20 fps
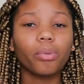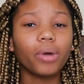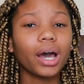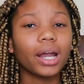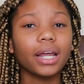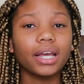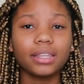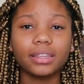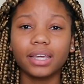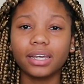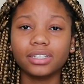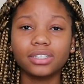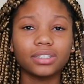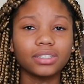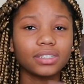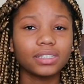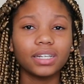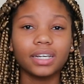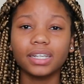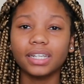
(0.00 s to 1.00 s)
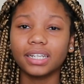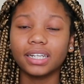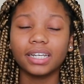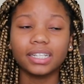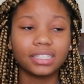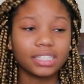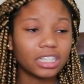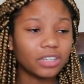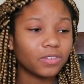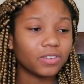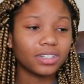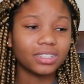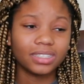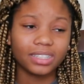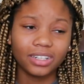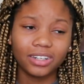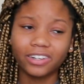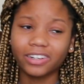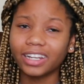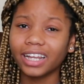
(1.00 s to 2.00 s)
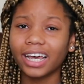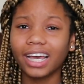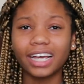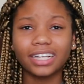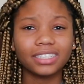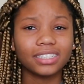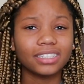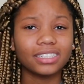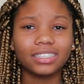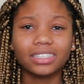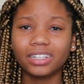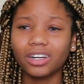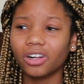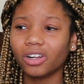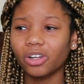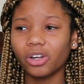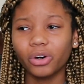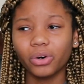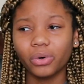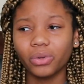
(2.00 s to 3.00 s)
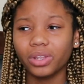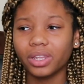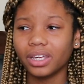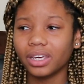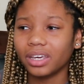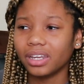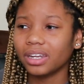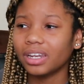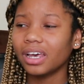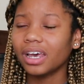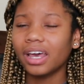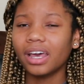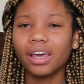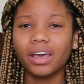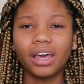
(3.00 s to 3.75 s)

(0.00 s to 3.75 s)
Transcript: product that you're selling. Let's say you want to sell lashes, clothing,